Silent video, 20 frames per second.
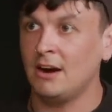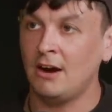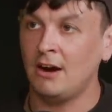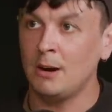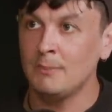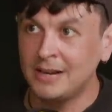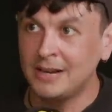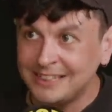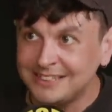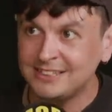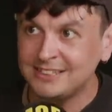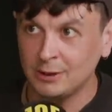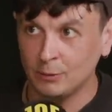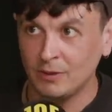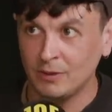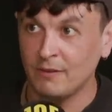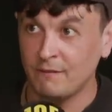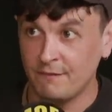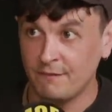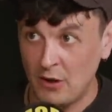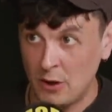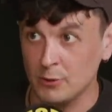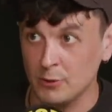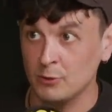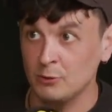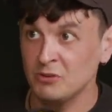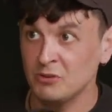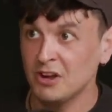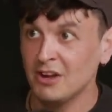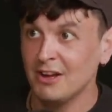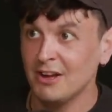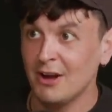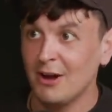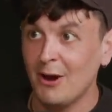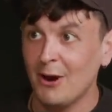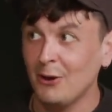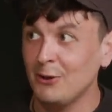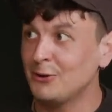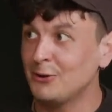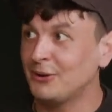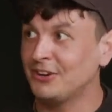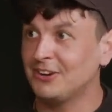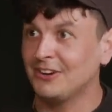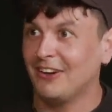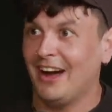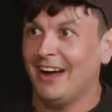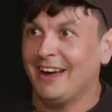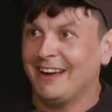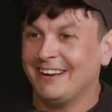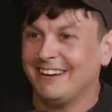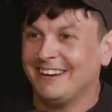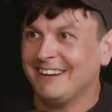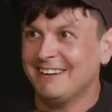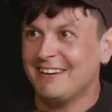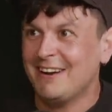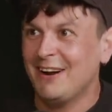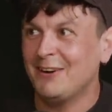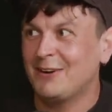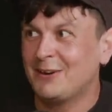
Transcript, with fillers: I'm an idiot with a phone who can like who